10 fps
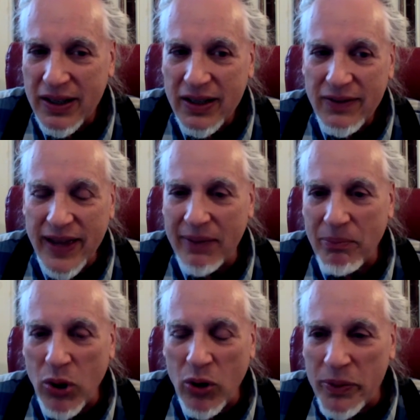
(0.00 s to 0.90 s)
that
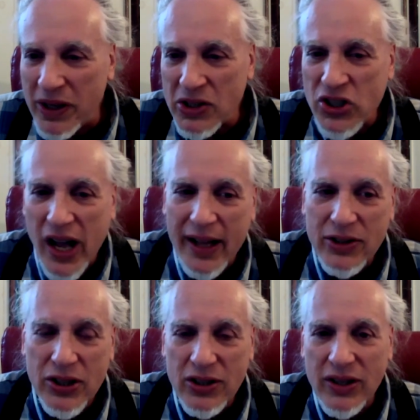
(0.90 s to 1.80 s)
moment in
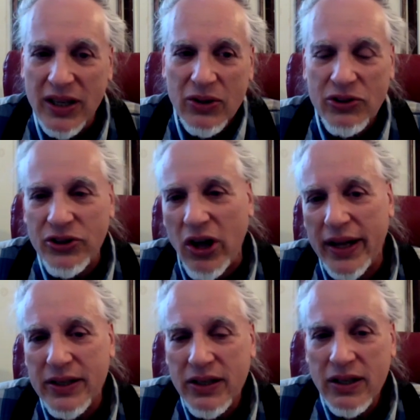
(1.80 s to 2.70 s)
childhood that you thought
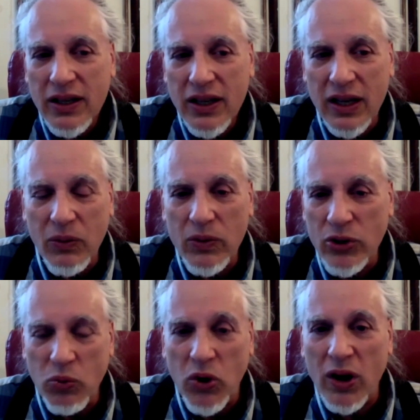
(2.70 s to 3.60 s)
you
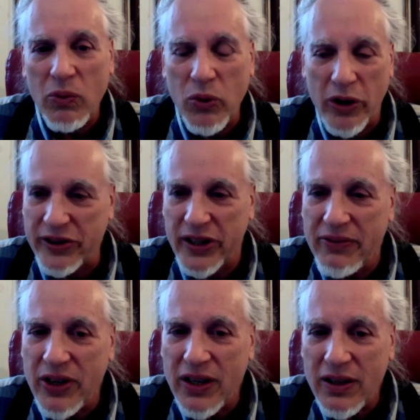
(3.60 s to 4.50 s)
weren't worth
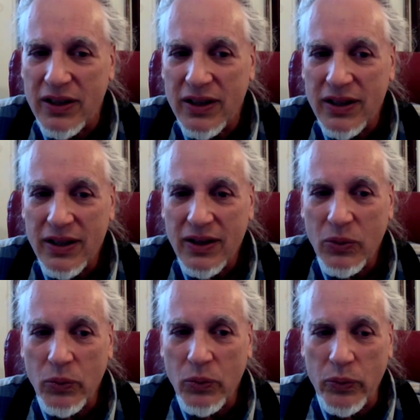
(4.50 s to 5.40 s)
living,
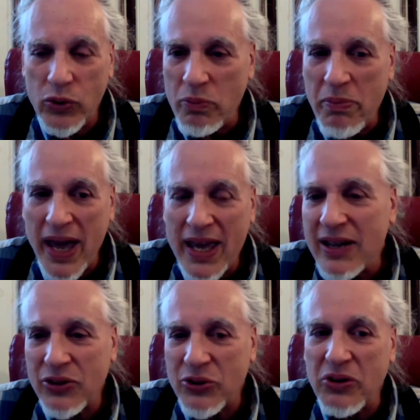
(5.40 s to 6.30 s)
you made it
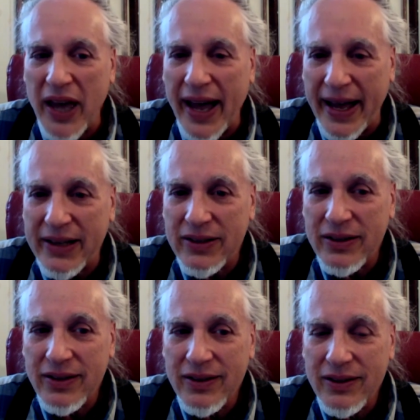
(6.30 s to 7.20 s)
through that.
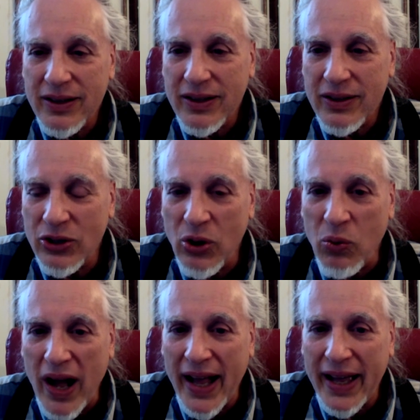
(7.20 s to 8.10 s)
You know
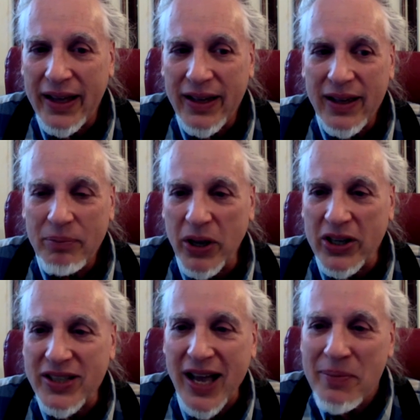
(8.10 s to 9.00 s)
why? Because
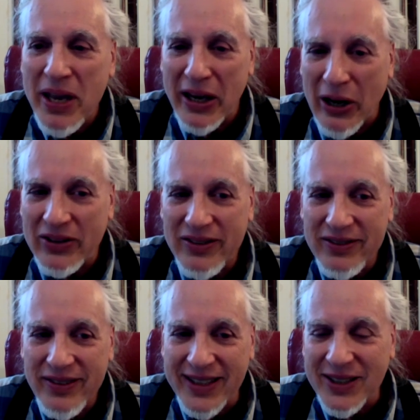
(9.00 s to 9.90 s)
I'm here.
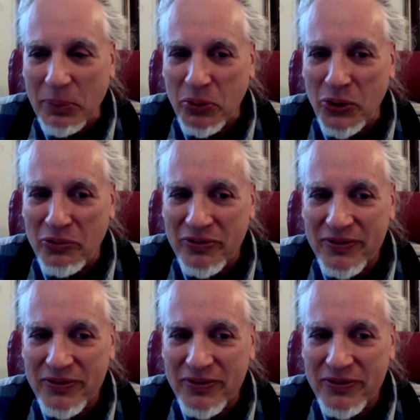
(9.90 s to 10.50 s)
That's the proof.